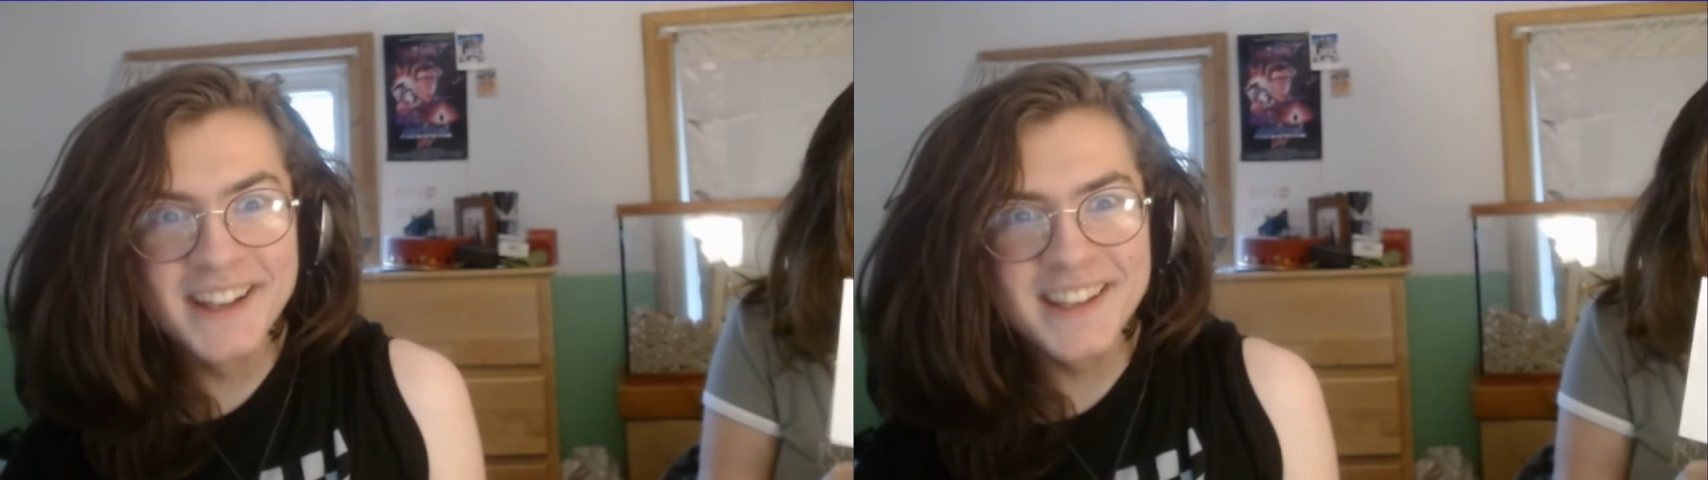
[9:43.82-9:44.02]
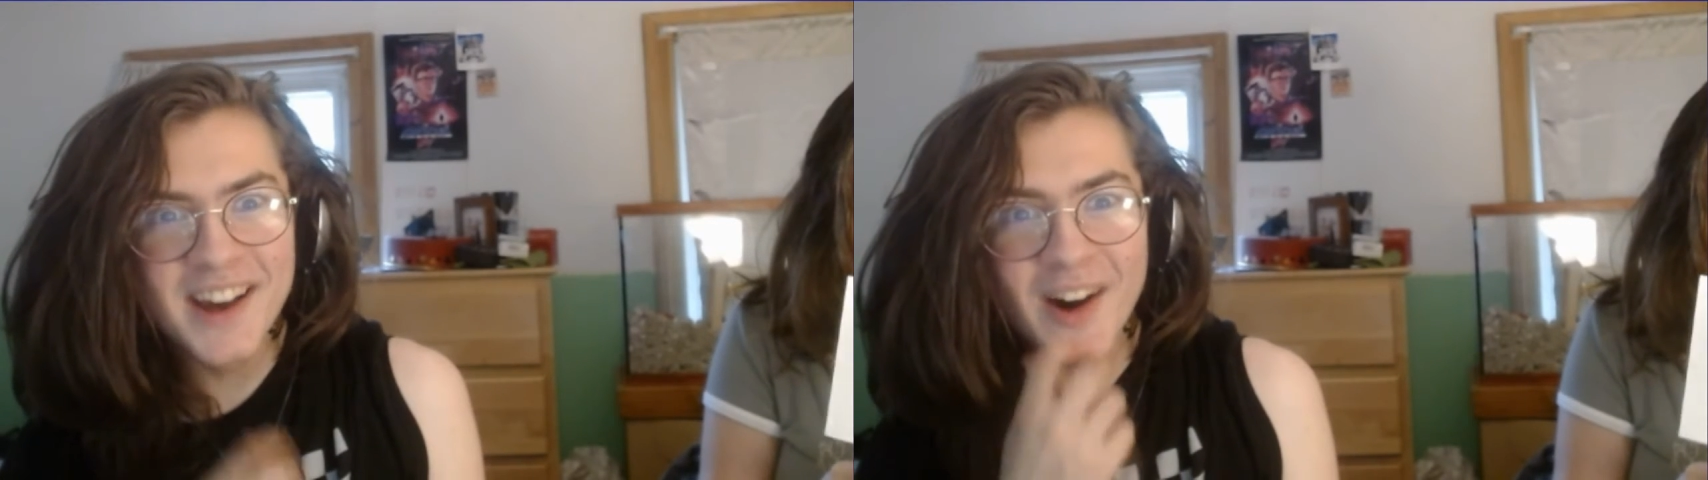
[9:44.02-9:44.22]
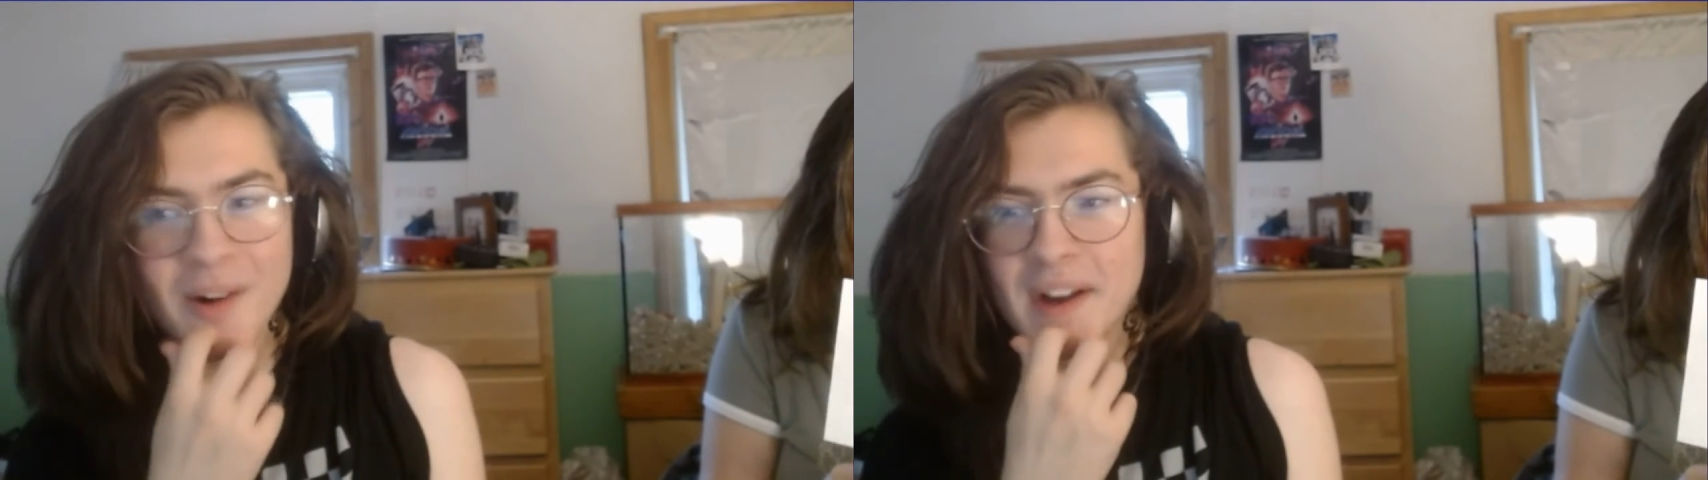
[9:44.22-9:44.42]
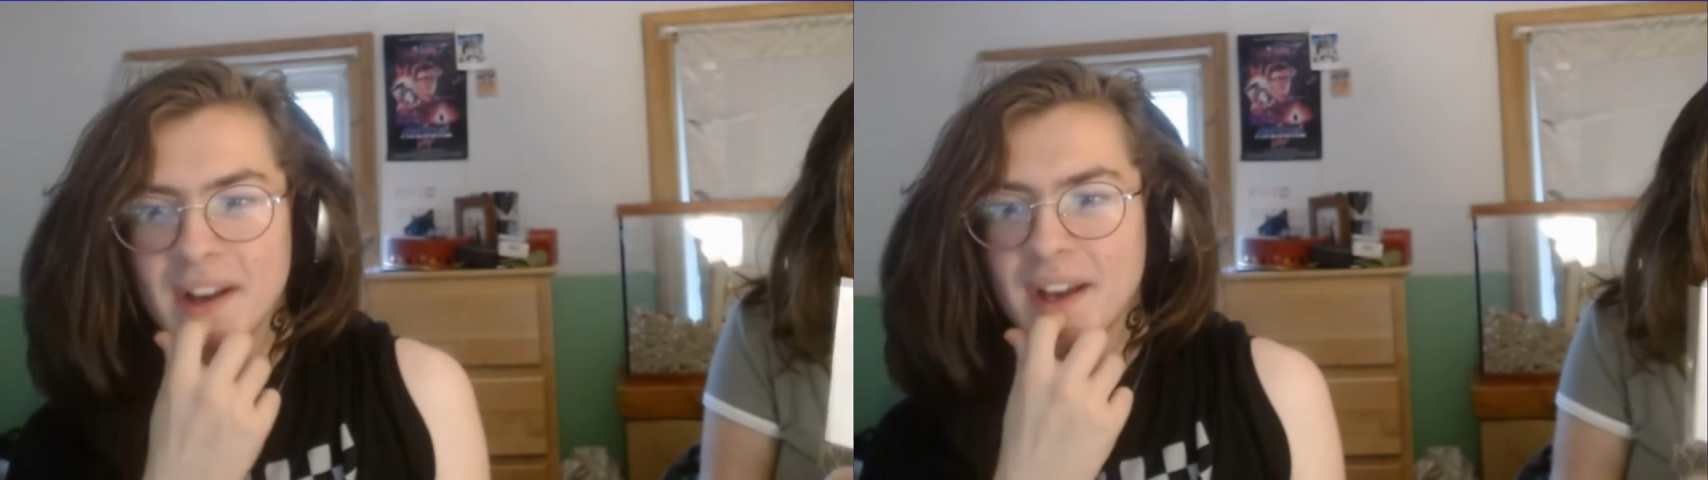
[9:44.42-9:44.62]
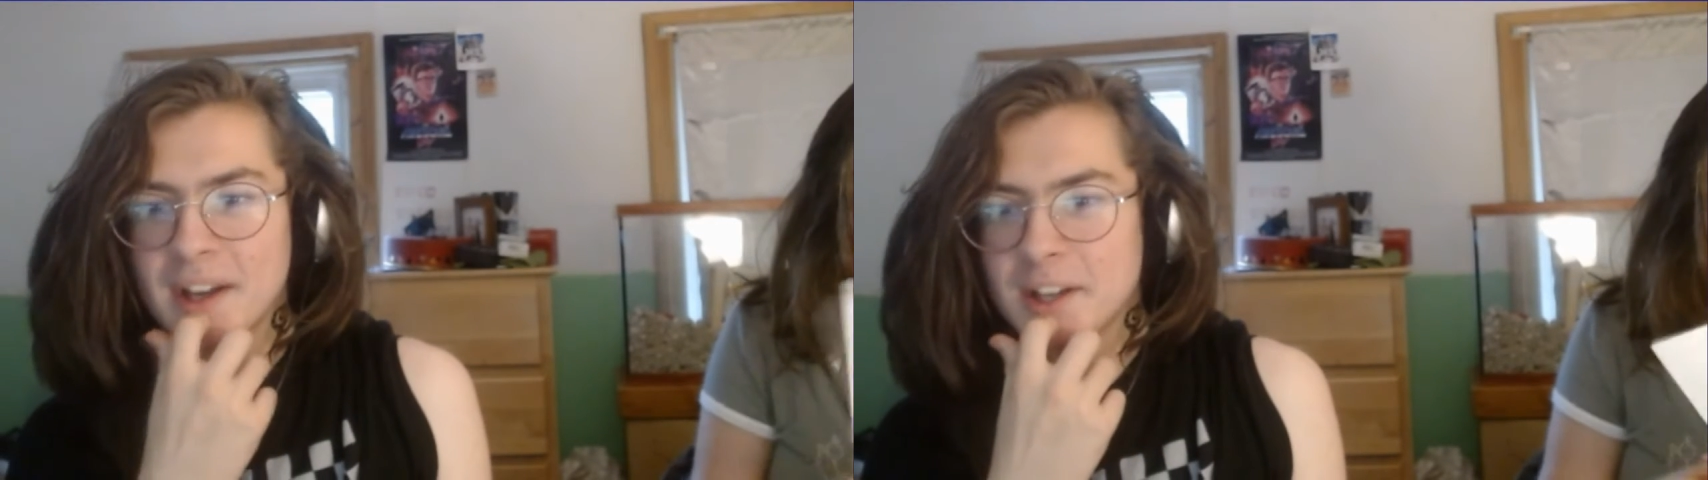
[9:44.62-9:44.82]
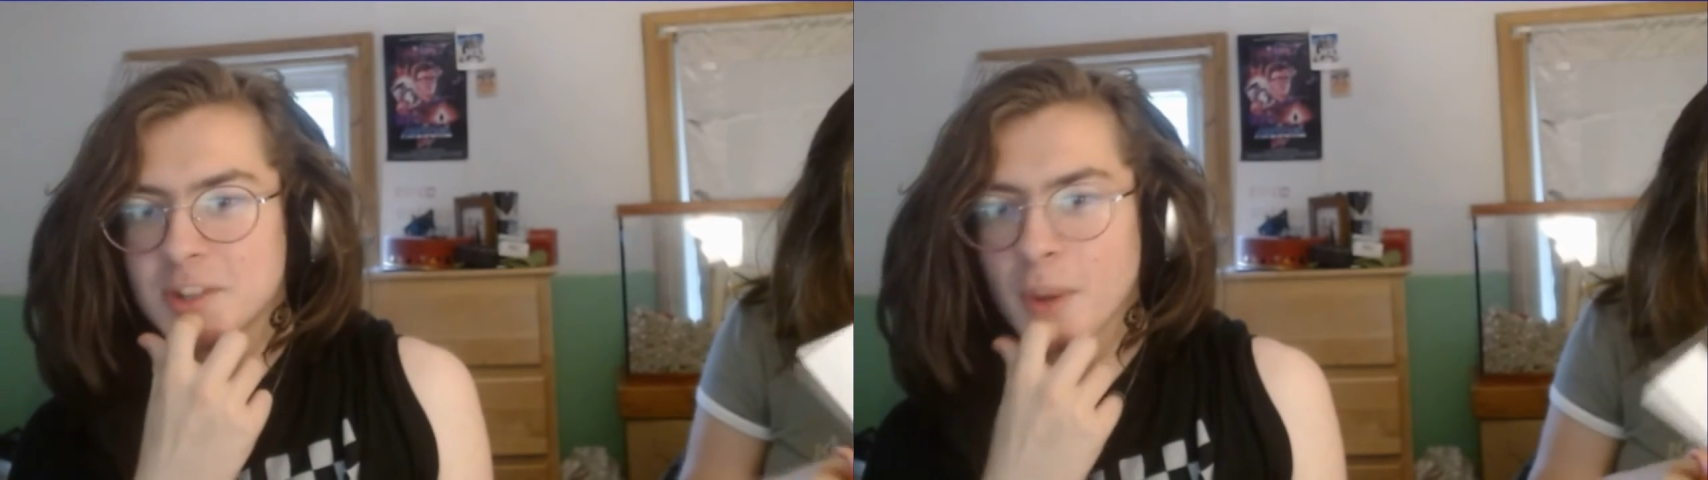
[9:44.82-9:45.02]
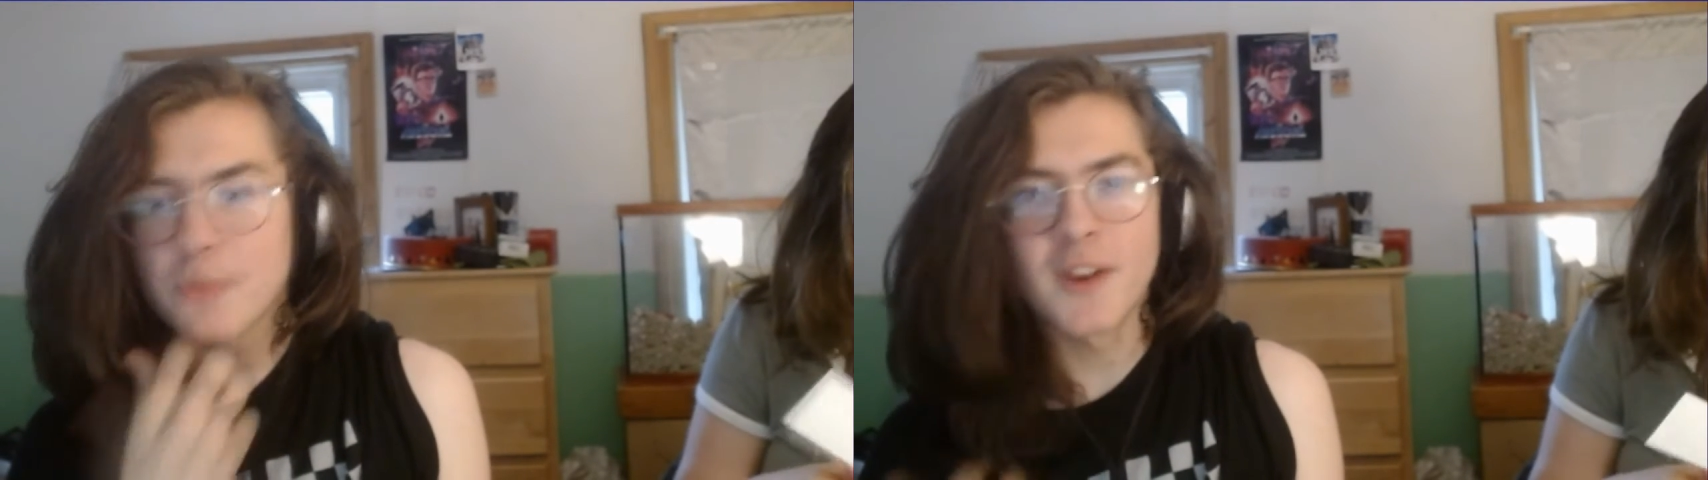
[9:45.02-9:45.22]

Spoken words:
Yo. So I'm